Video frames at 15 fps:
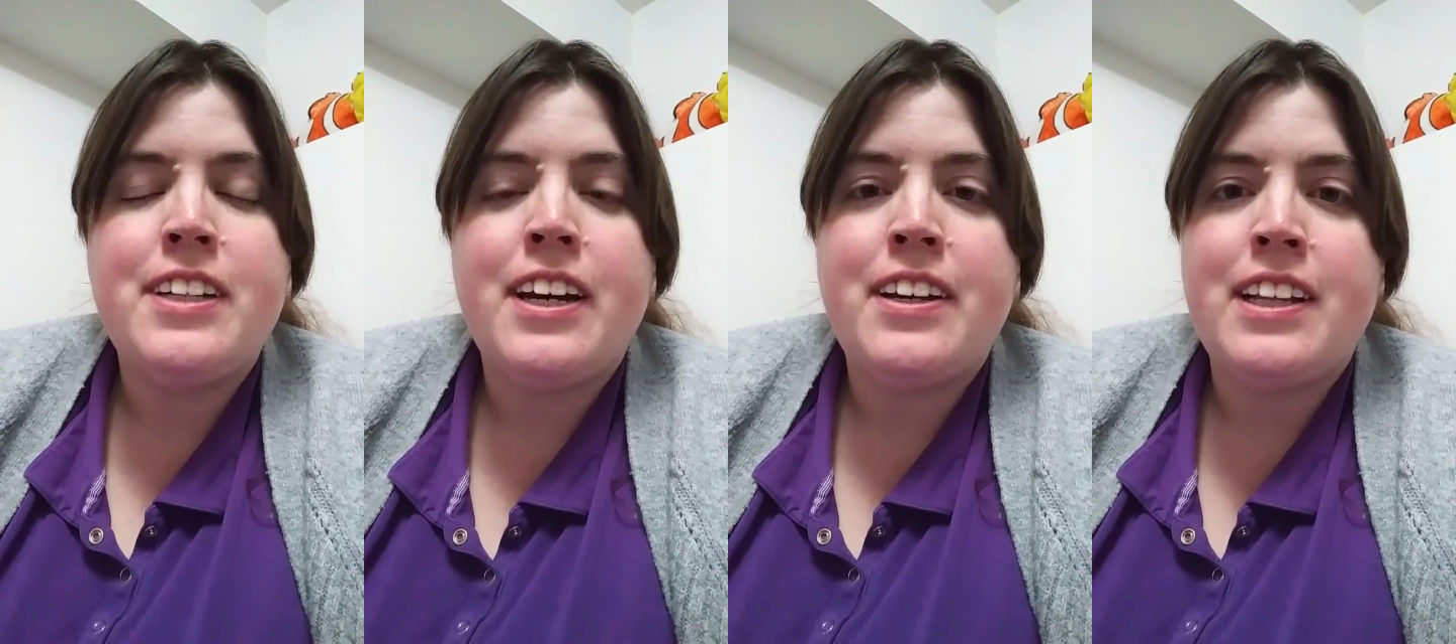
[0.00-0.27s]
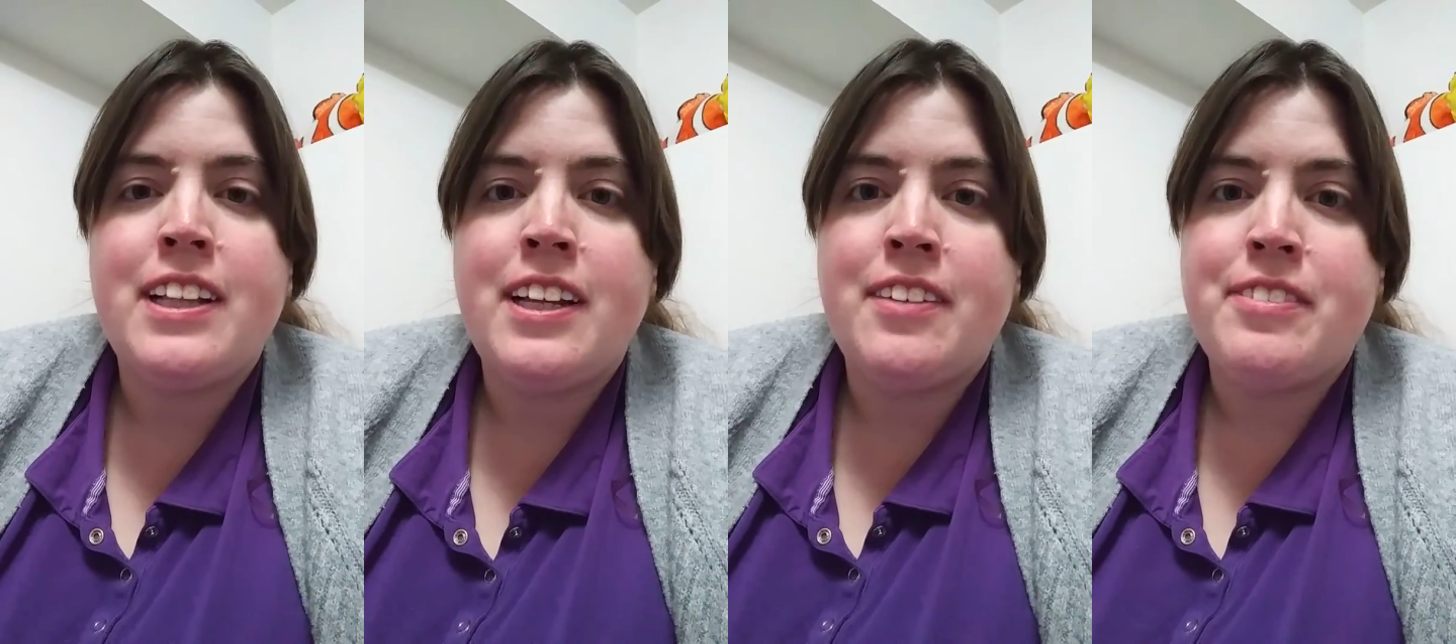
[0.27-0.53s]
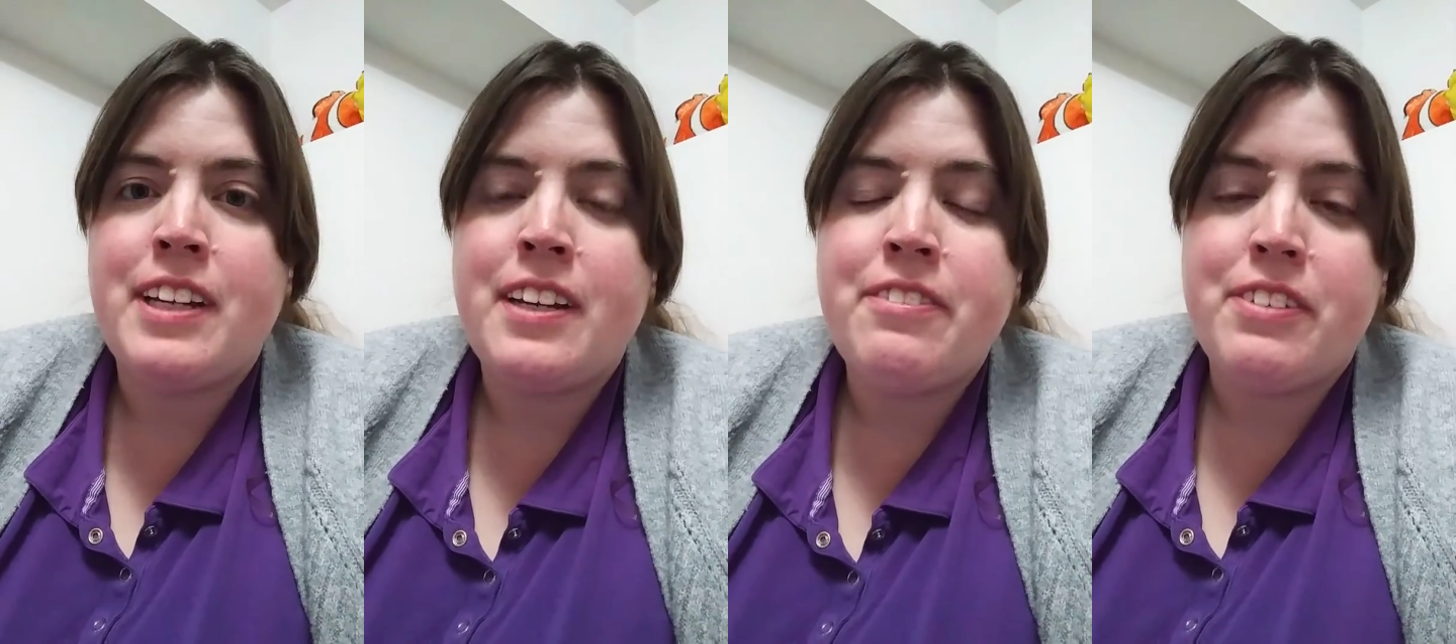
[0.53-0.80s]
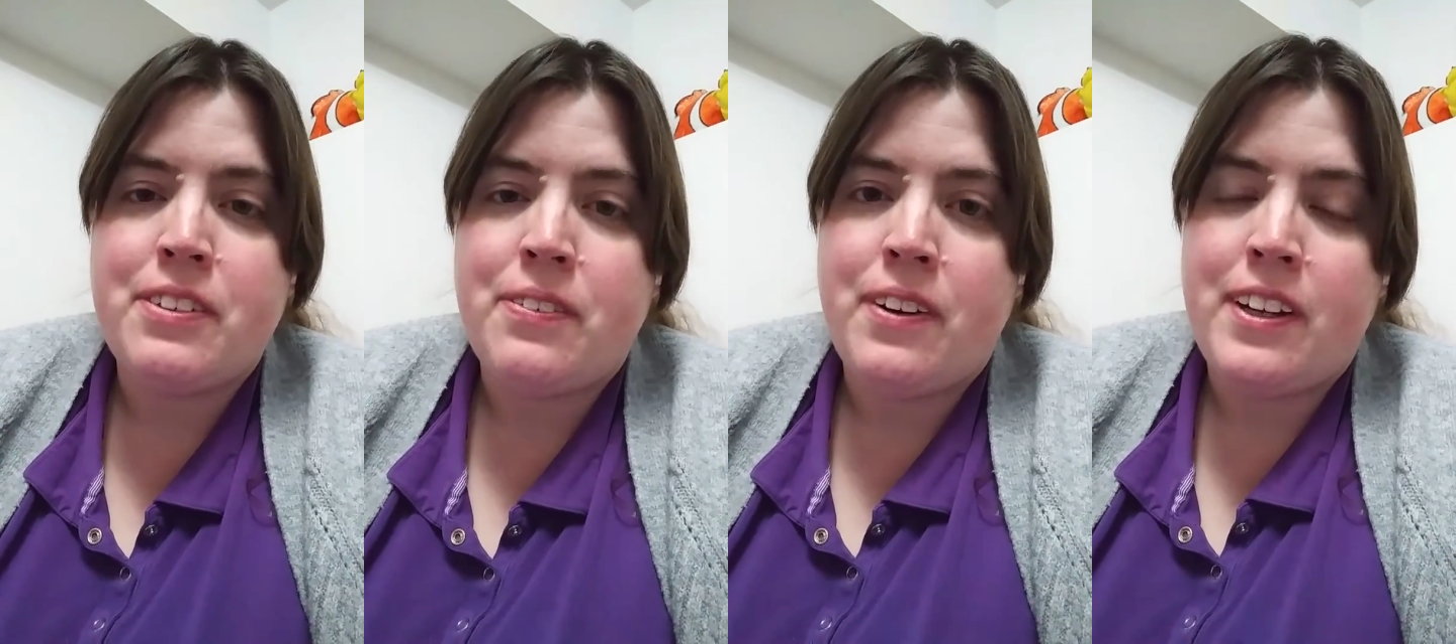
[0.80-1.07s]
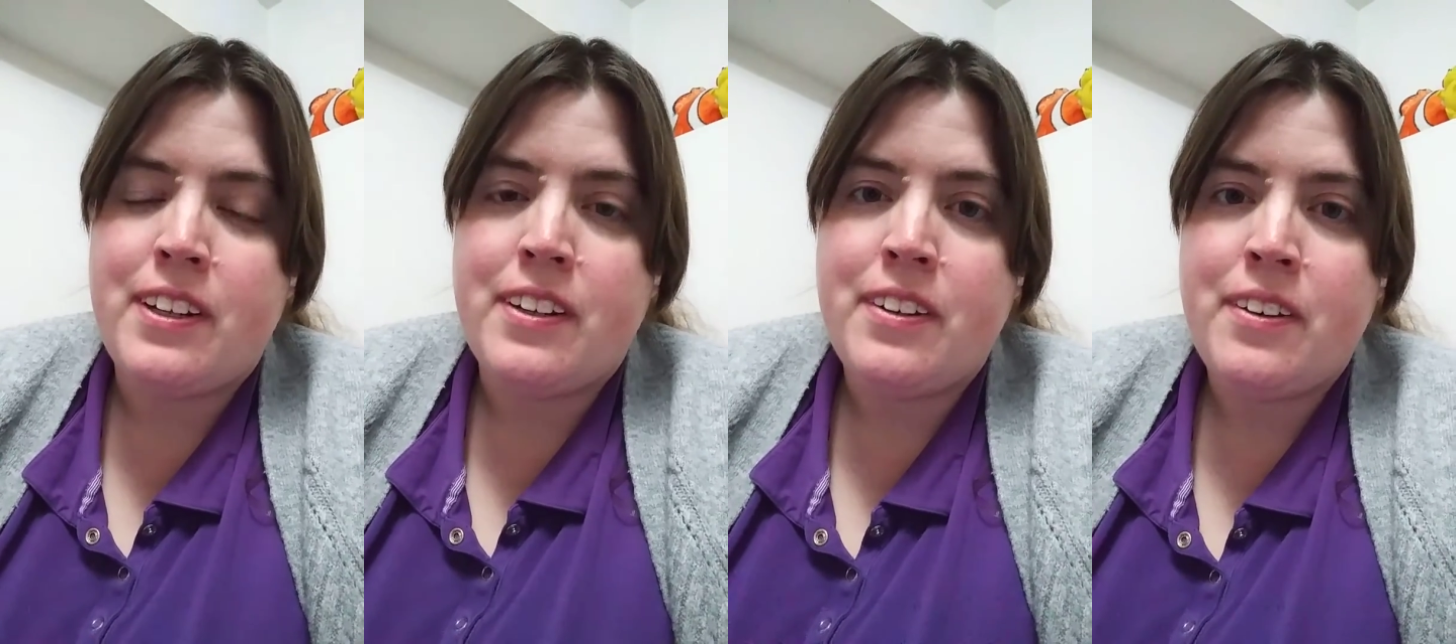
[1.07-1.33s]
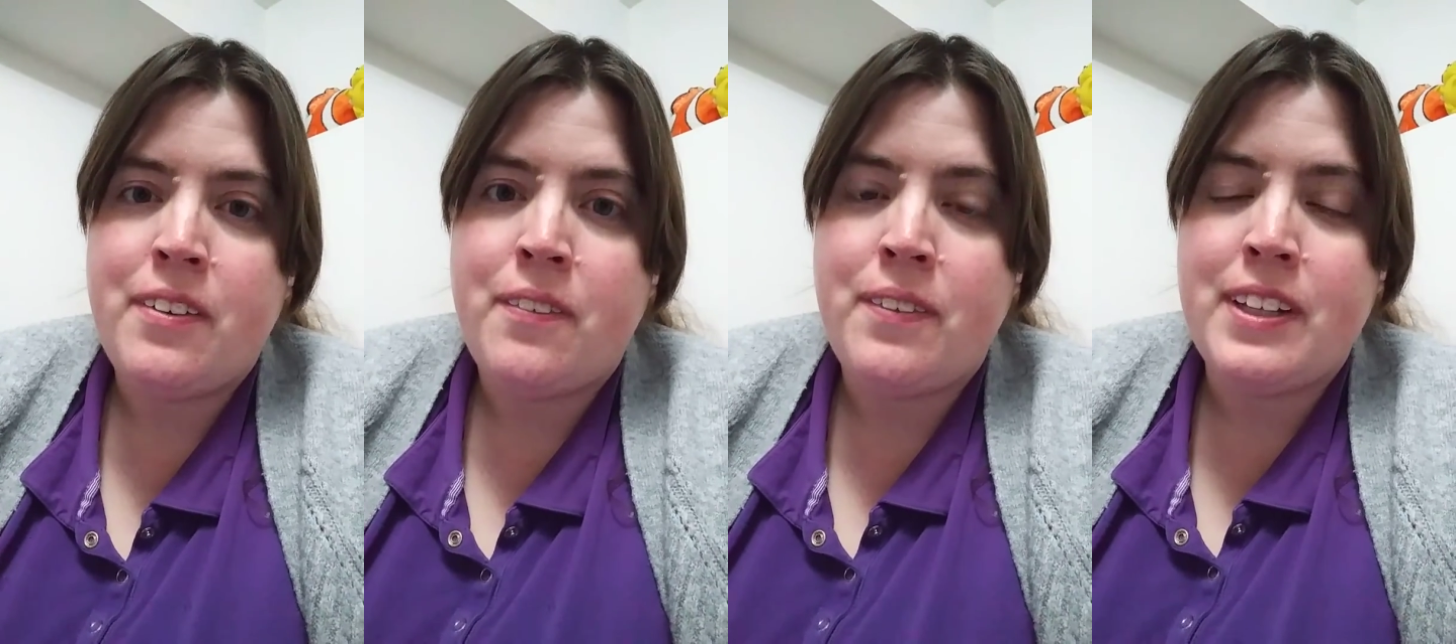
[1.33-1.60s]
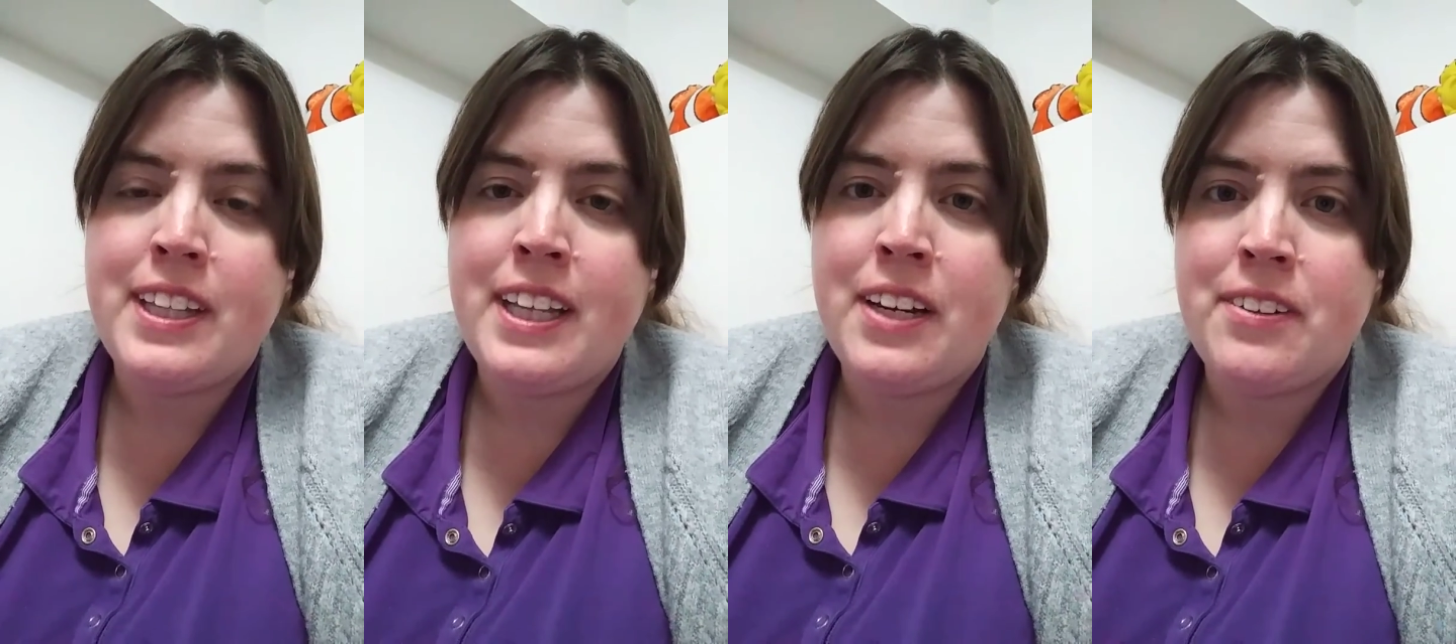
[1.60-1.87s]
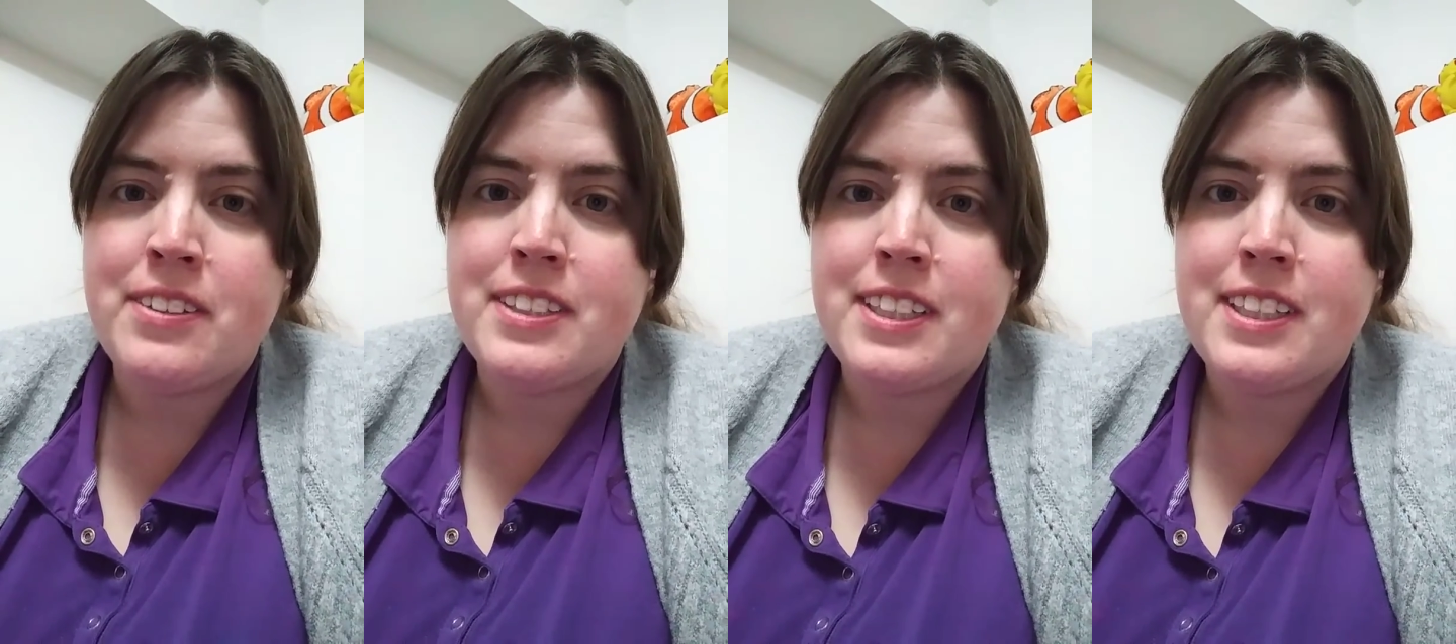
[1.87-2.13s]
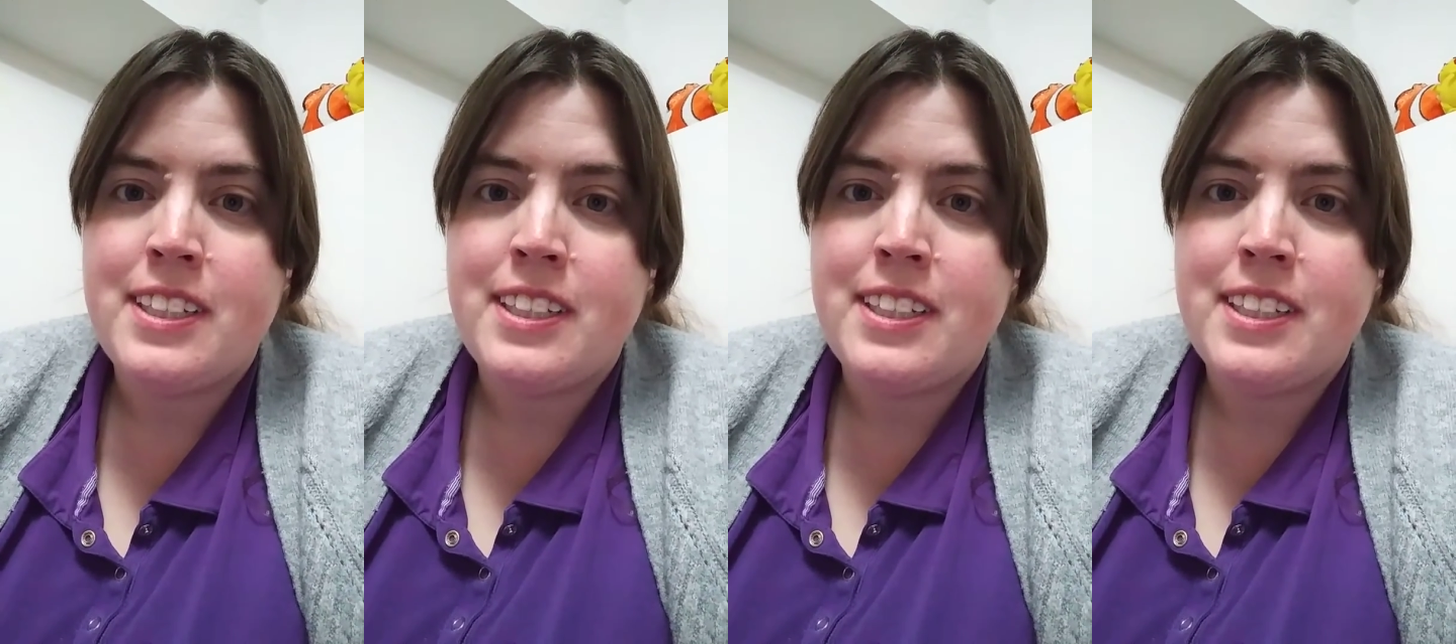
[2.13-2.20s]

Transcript: how to love everyone without